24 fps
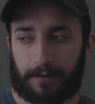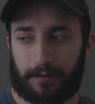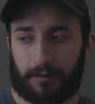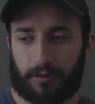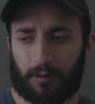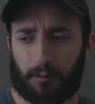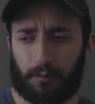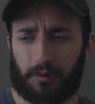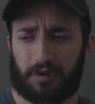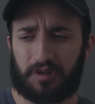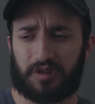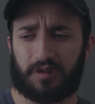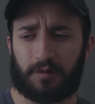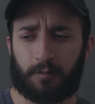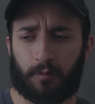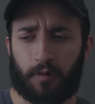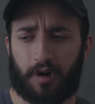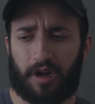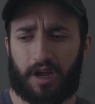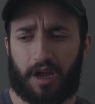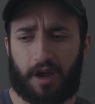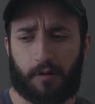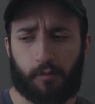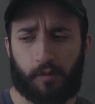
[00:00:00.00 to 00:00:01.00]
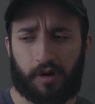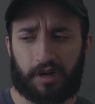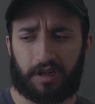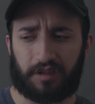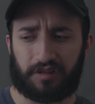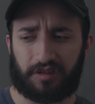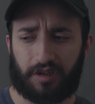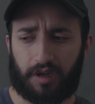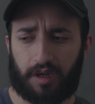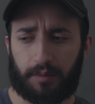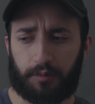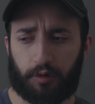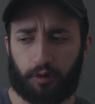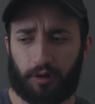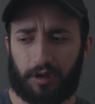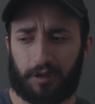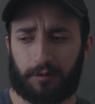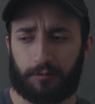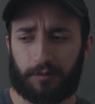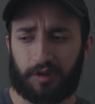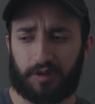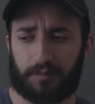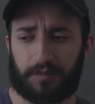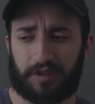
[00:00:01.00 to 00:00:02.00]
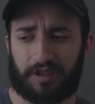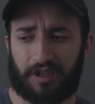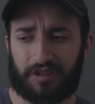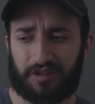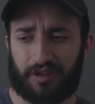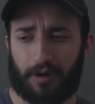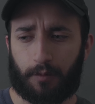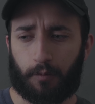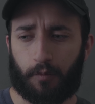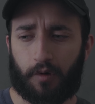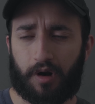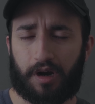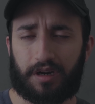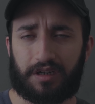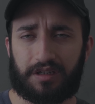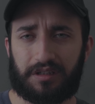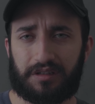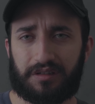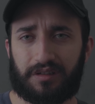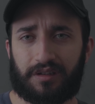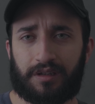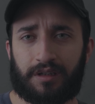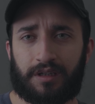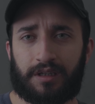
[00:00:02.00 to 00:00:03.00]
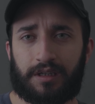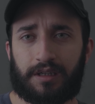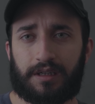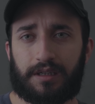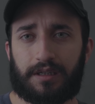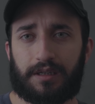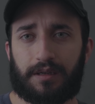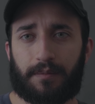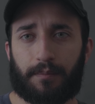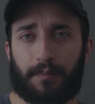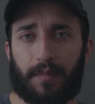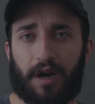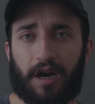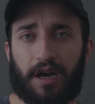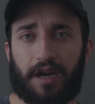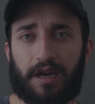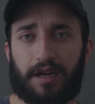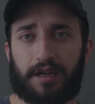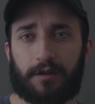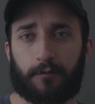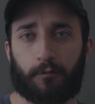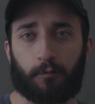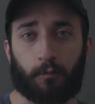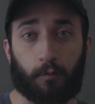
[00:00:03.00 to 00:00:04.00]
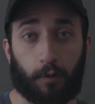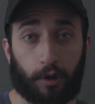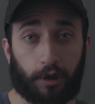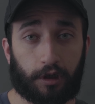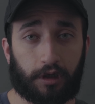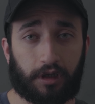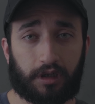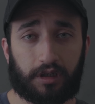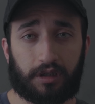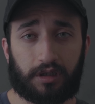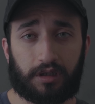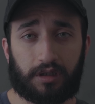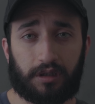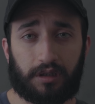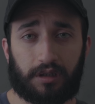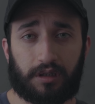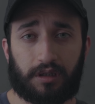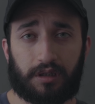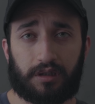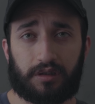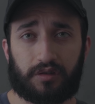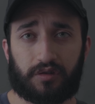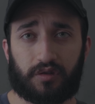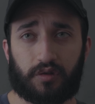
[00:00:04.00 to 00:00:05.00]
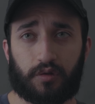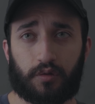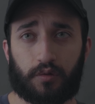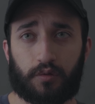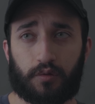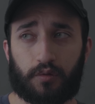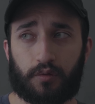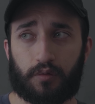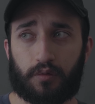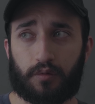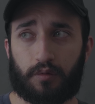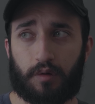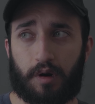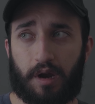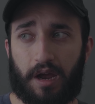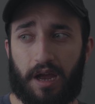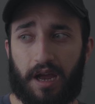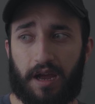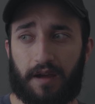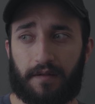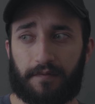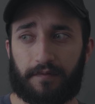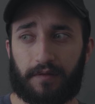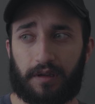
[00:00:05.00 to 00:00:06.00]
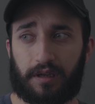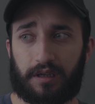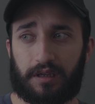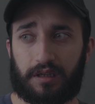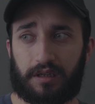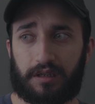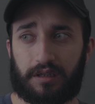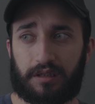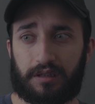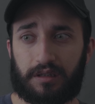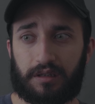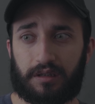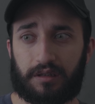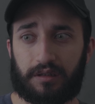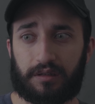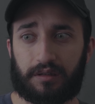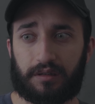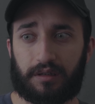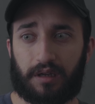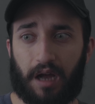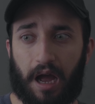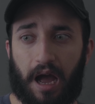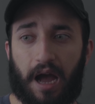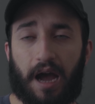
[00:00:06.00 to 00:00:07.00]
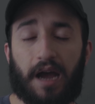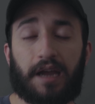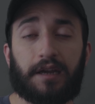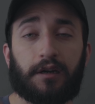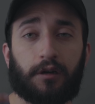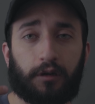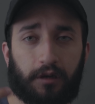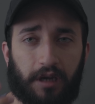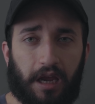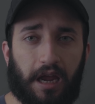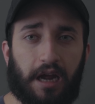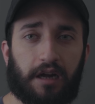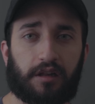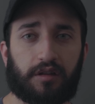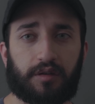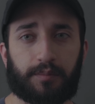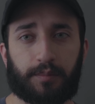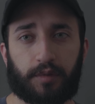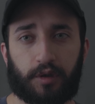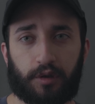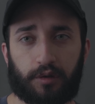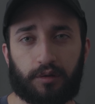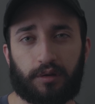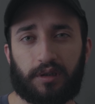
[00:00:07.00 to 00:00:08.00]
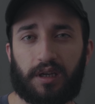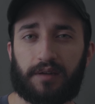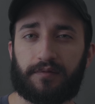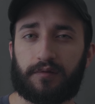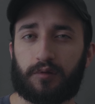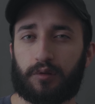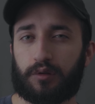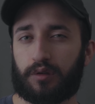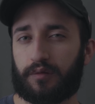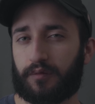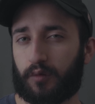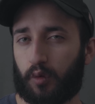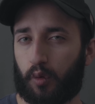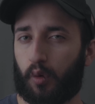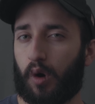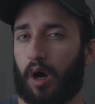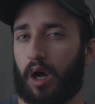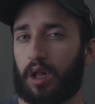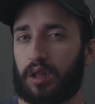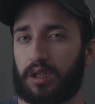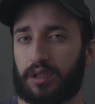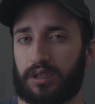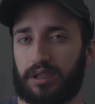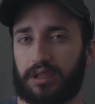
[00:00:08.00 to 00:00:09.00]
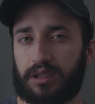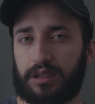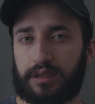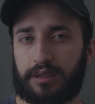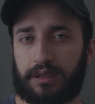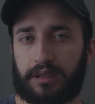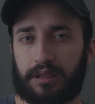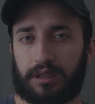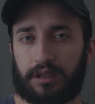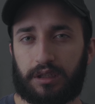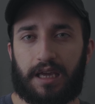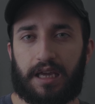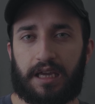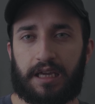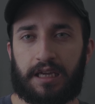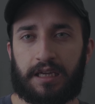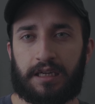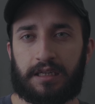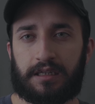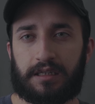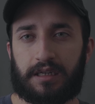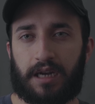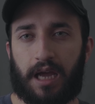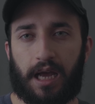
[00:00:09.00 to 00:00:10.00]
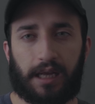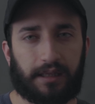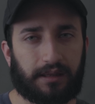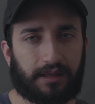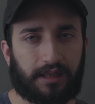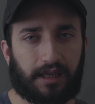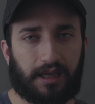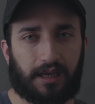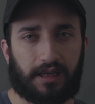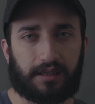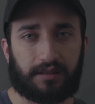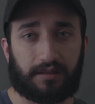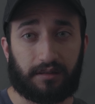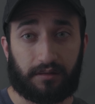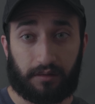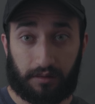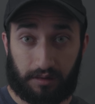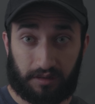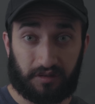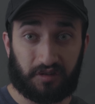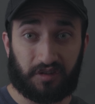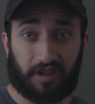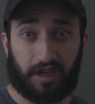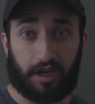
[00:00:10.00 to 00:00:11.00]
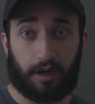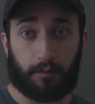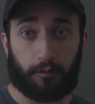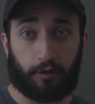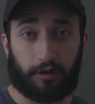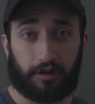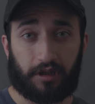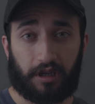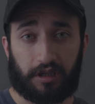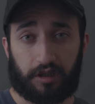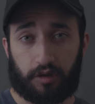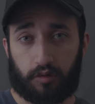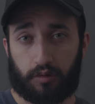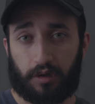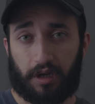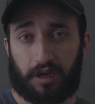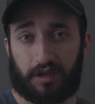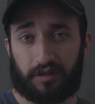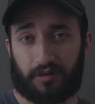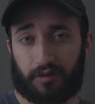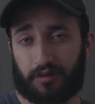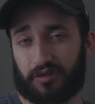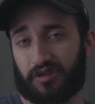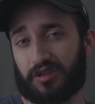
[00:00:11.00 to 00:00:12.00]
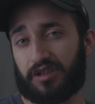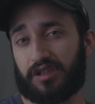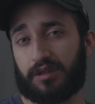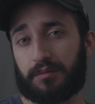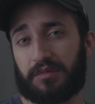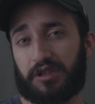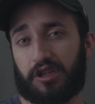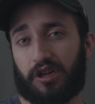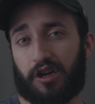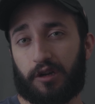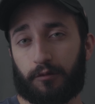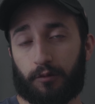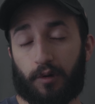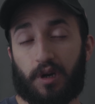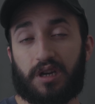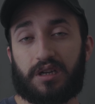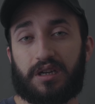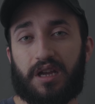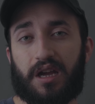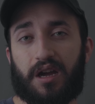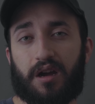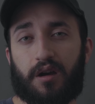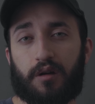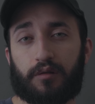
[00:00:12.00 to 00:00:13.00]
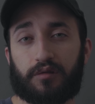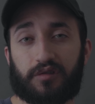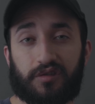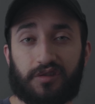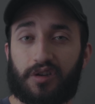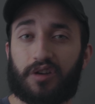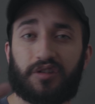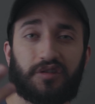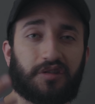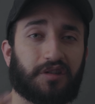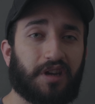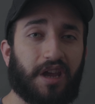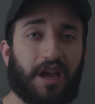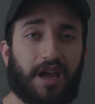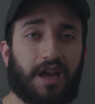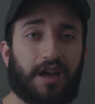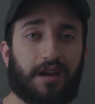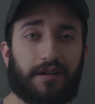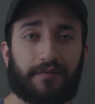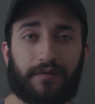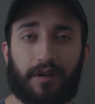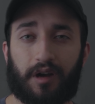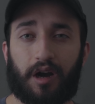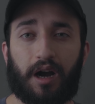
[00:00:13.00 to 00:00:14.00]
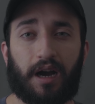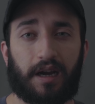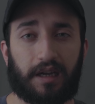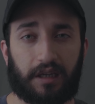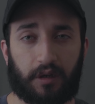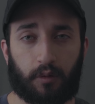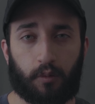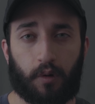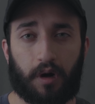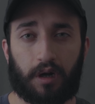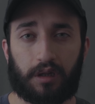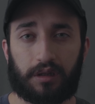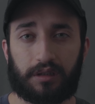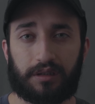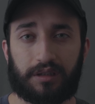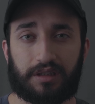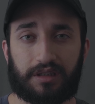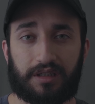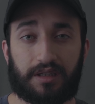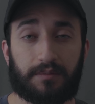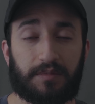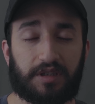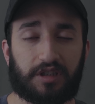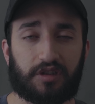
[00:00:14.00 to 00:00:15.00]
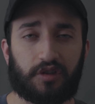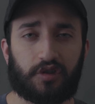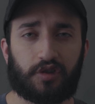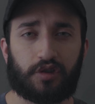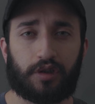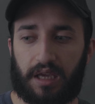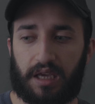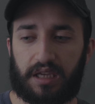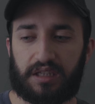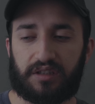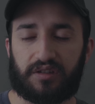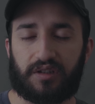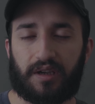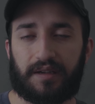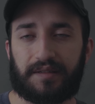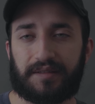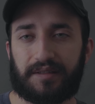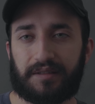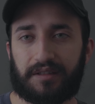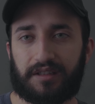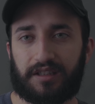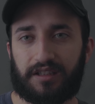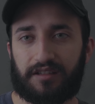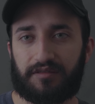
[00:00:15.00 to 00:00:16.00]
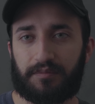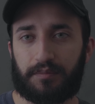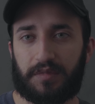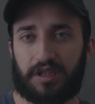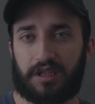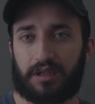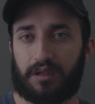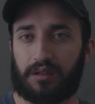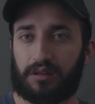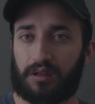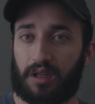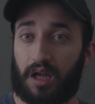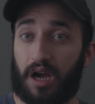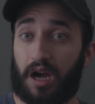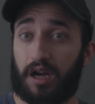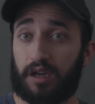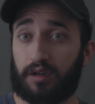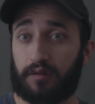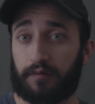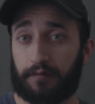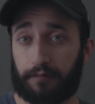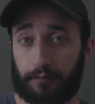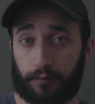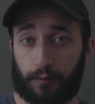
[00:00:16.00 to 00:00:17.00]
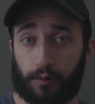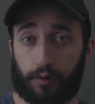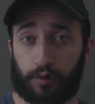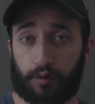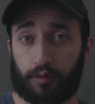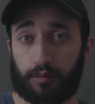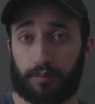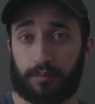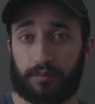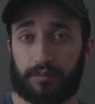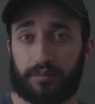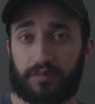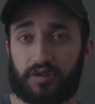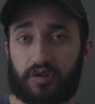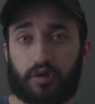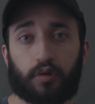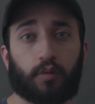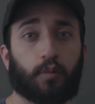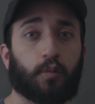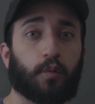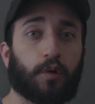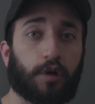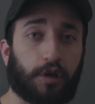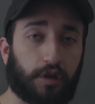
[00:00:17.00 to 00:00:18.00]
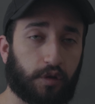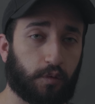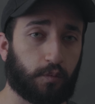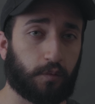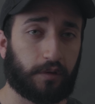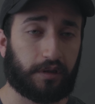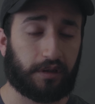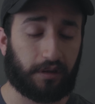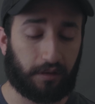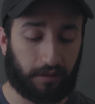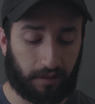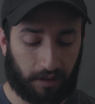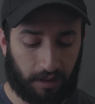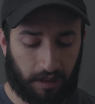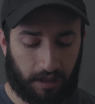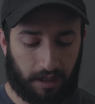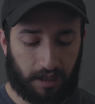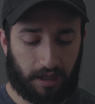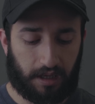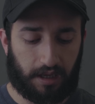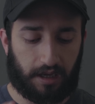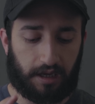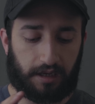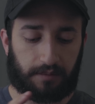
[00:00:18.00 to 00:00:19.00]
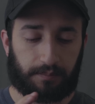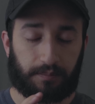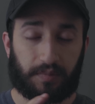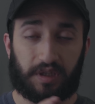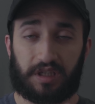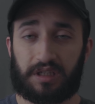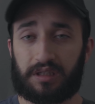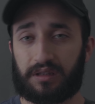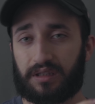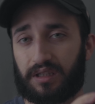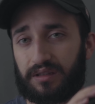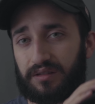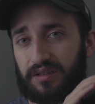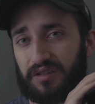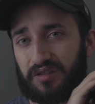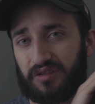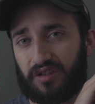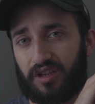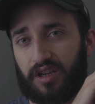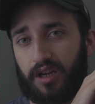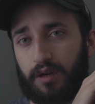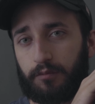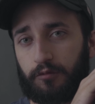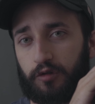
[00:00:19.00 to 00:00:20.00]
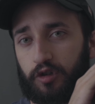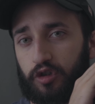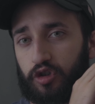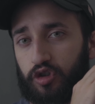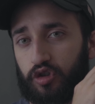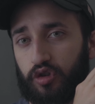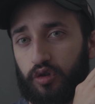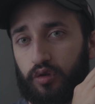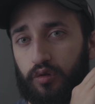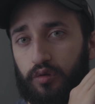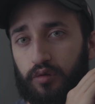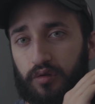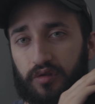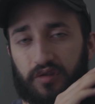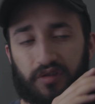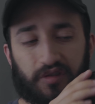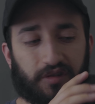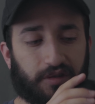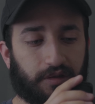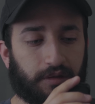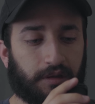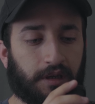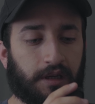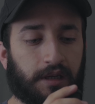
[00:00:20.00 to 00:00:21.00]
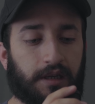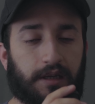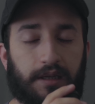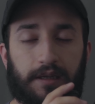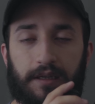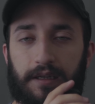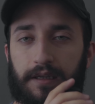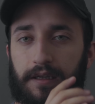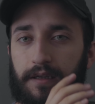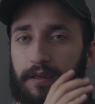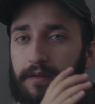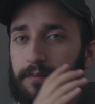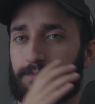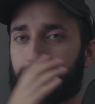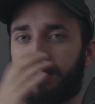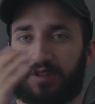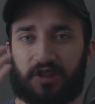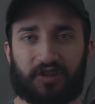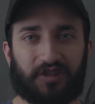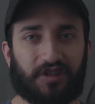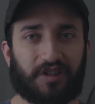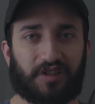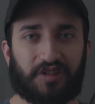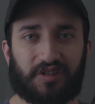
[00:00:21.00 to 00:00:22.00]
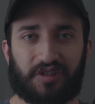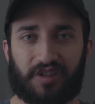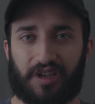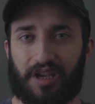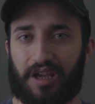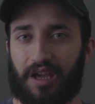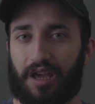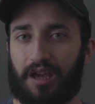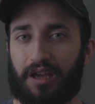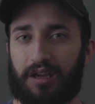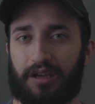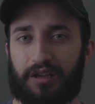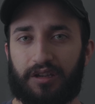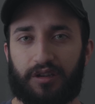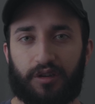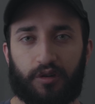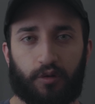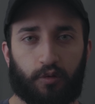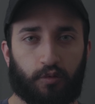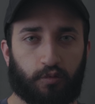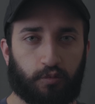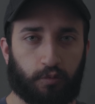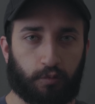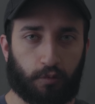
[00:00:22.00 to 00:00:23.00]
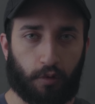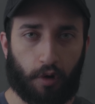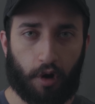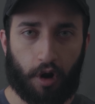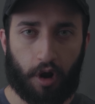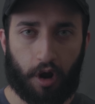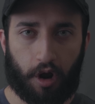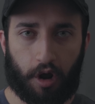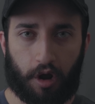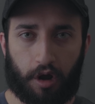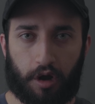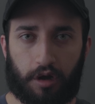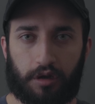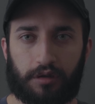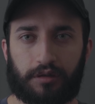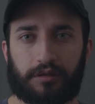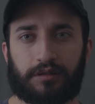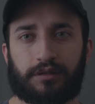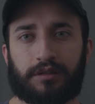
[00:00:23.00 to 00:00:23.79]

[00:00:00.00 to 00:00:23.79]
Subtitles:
the reason why I wanted to upgrade was because I wanted my work to have a higher caliber level of quality. And not that this camera that you guys are seeing me on right now doesn't have a high quality image. It doesn't give me a lot of room to work with. And being that this camera shoots 6K raw,